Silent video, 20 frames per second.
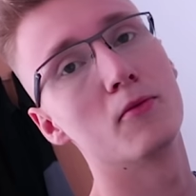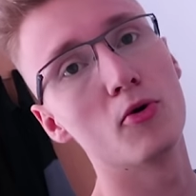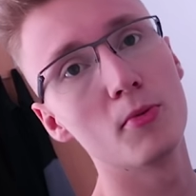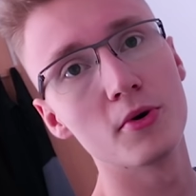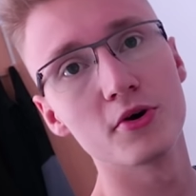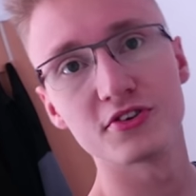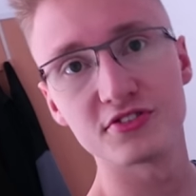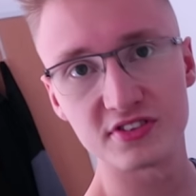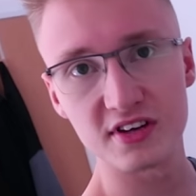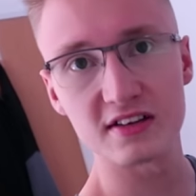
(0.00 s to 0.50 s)
I'm
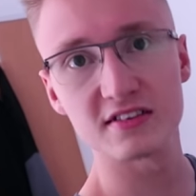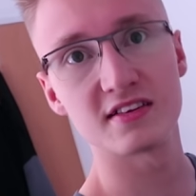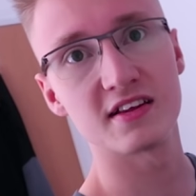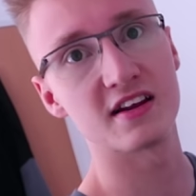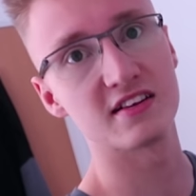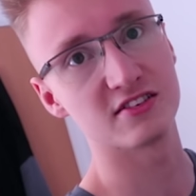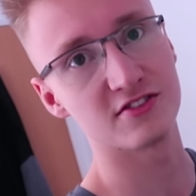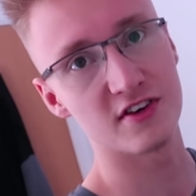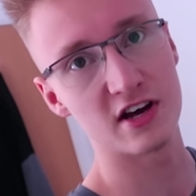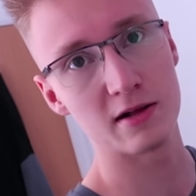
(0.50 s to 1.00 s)
almost certain
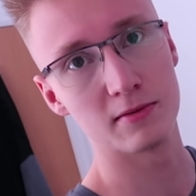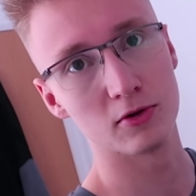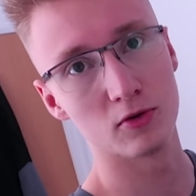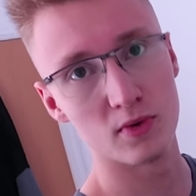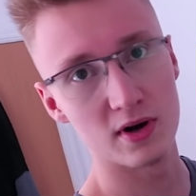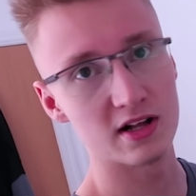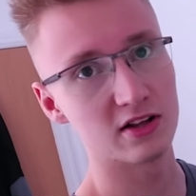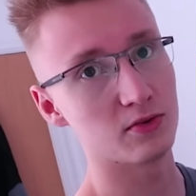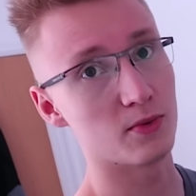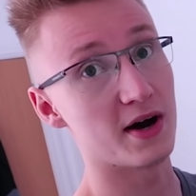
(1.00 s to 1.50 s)
that it's available
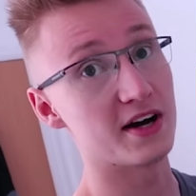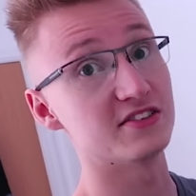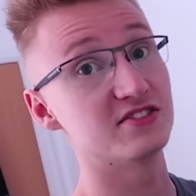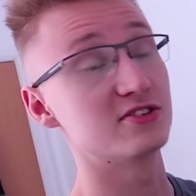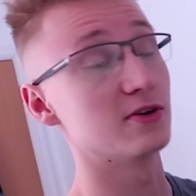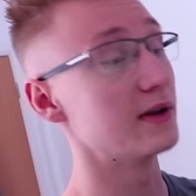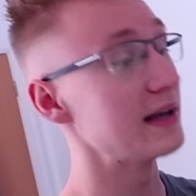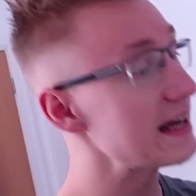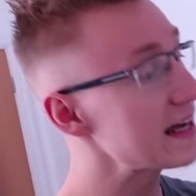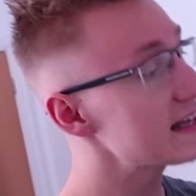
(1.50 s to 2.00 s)
worldwide.
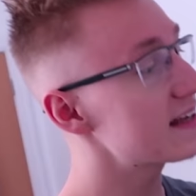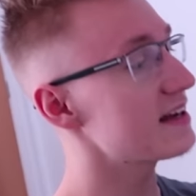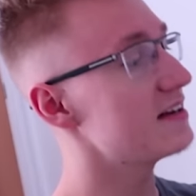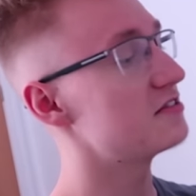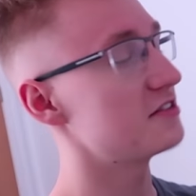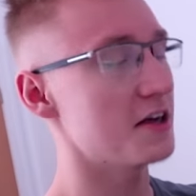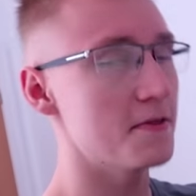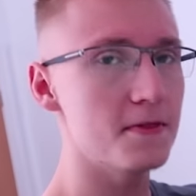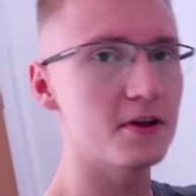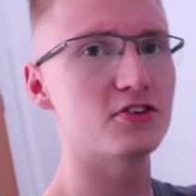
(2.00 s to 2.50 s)
So link
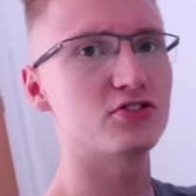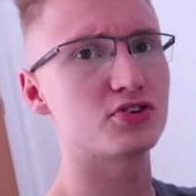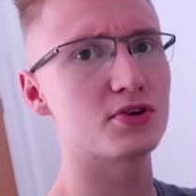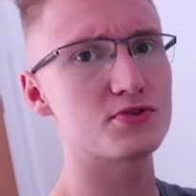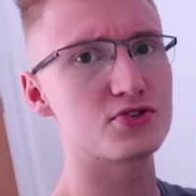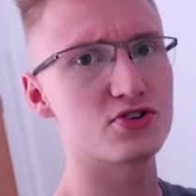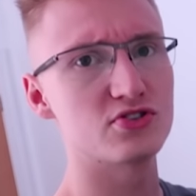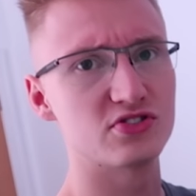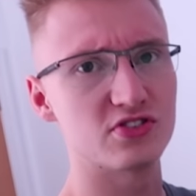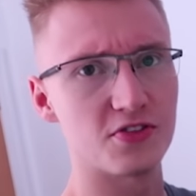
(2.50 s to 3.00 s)
is in the
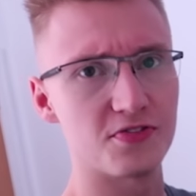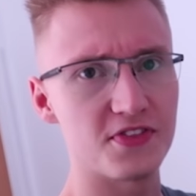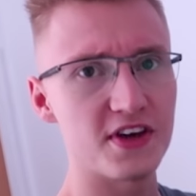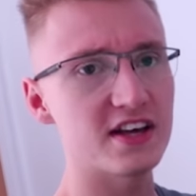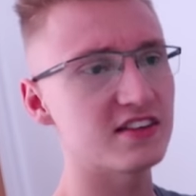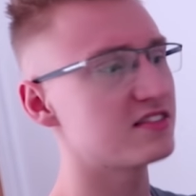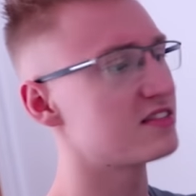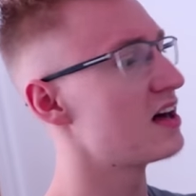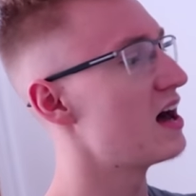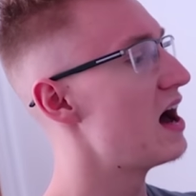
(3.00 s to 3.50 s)
description to
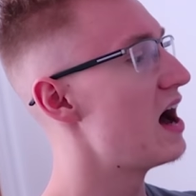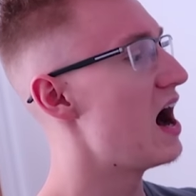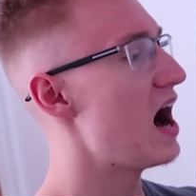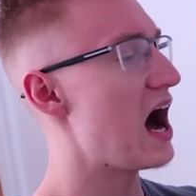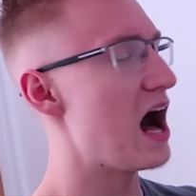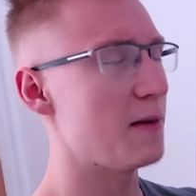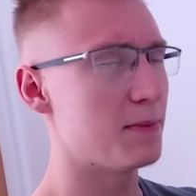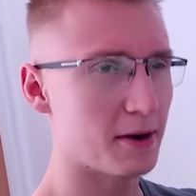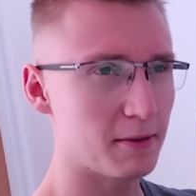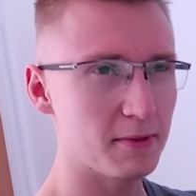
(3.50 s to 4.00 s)
this.
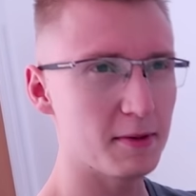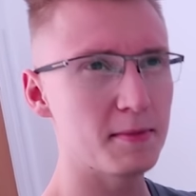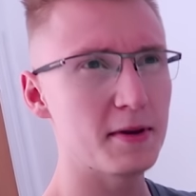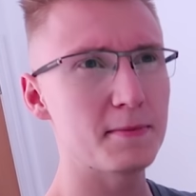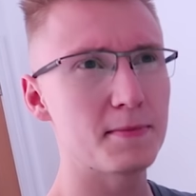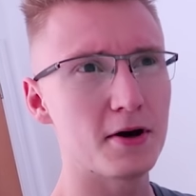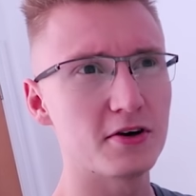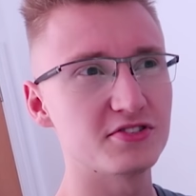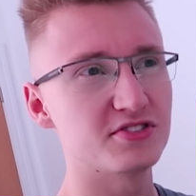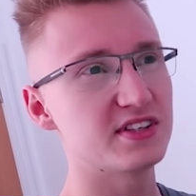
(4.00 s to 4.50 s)
I'll probably
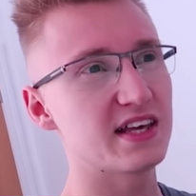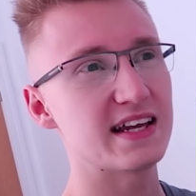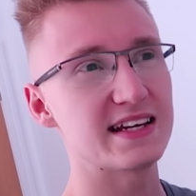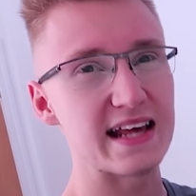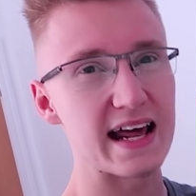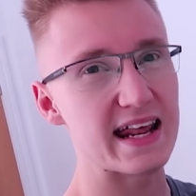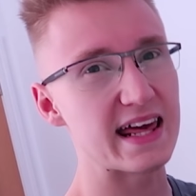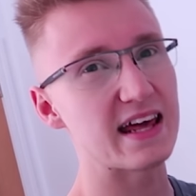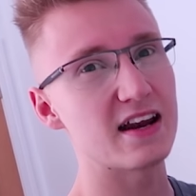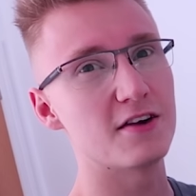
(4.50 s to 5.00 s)
be posting a
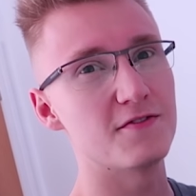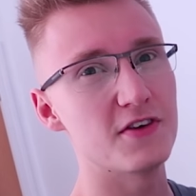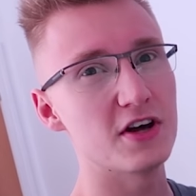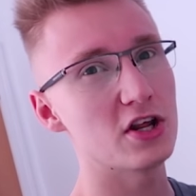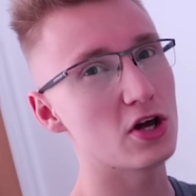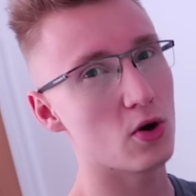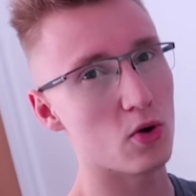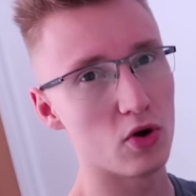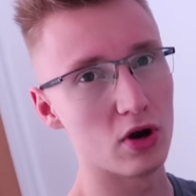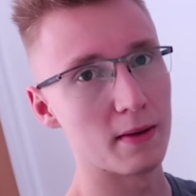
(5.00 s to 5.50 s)
dedicated
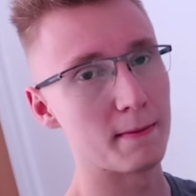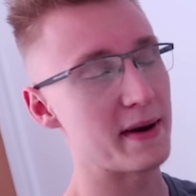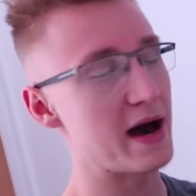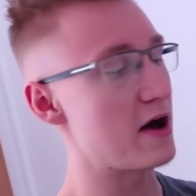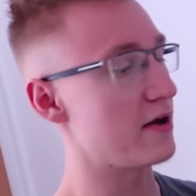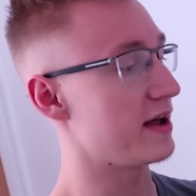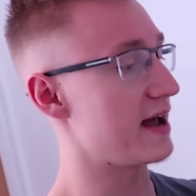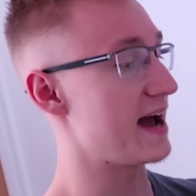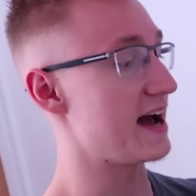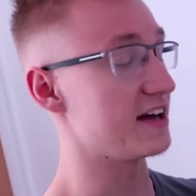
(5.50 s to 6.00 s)
video all
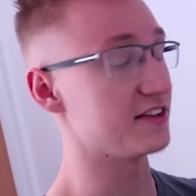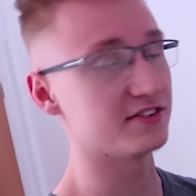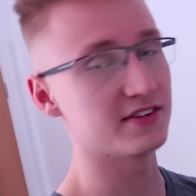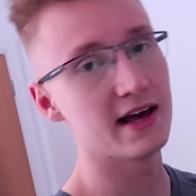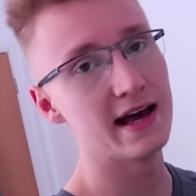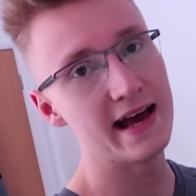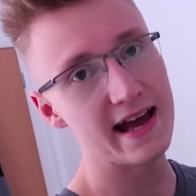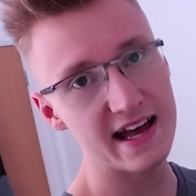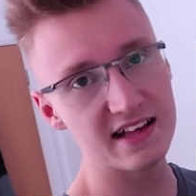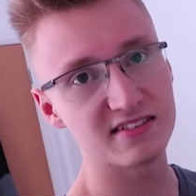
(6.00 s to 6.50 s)
about it as
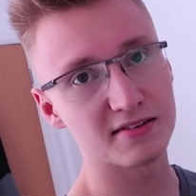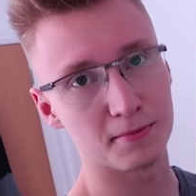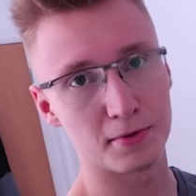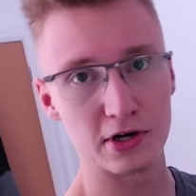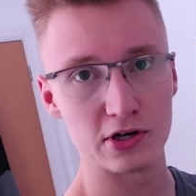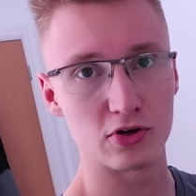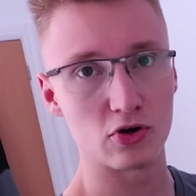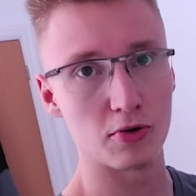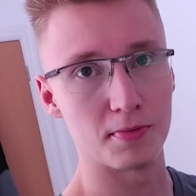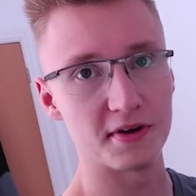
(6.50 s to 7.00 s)
it's a
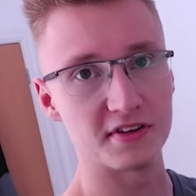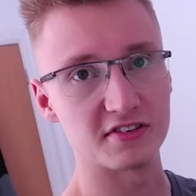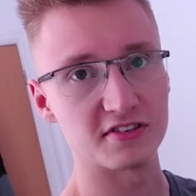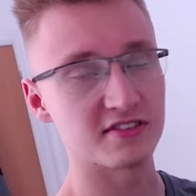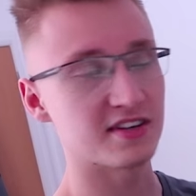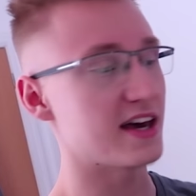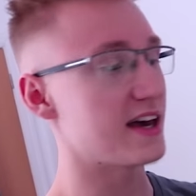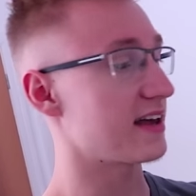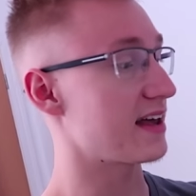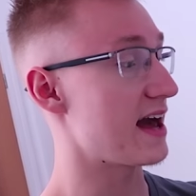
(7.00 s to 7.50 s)
pretty cool piece
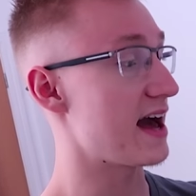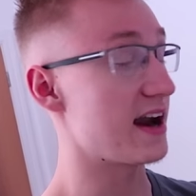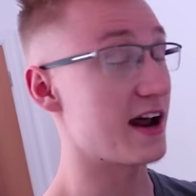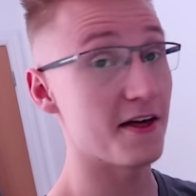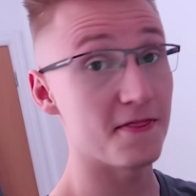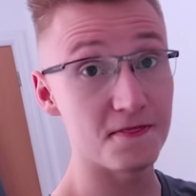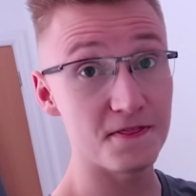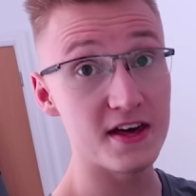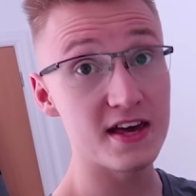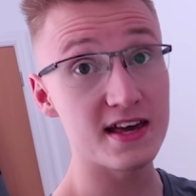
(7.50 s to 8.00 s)
of tech, and
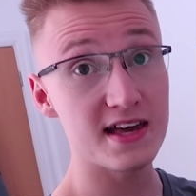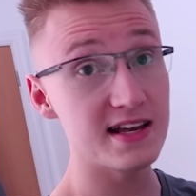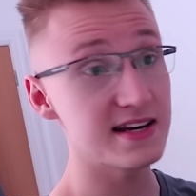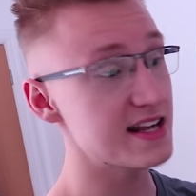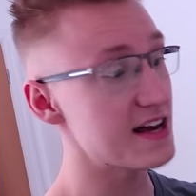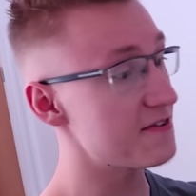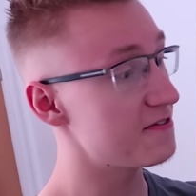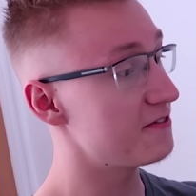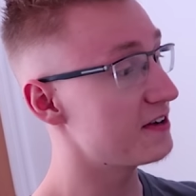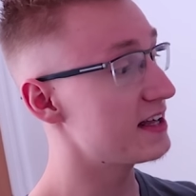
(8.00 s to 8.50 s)
I think it
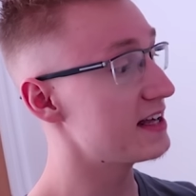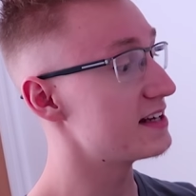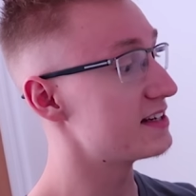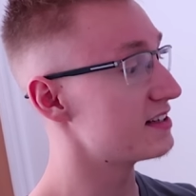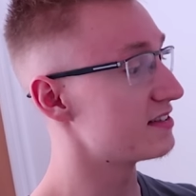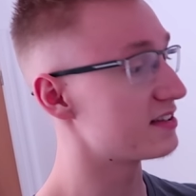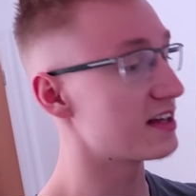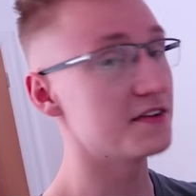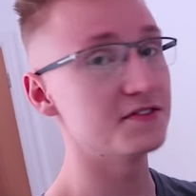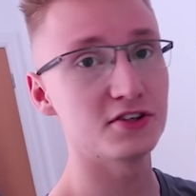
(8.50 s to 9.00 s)
definitely
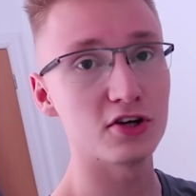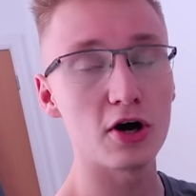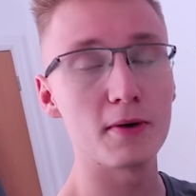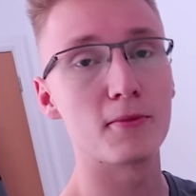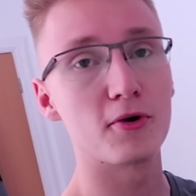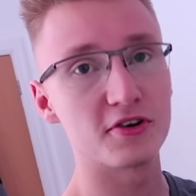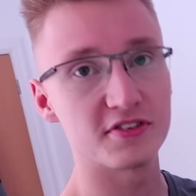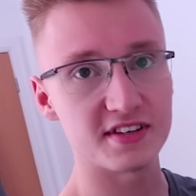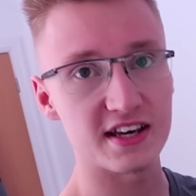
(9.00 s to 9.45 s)
deserves a lot more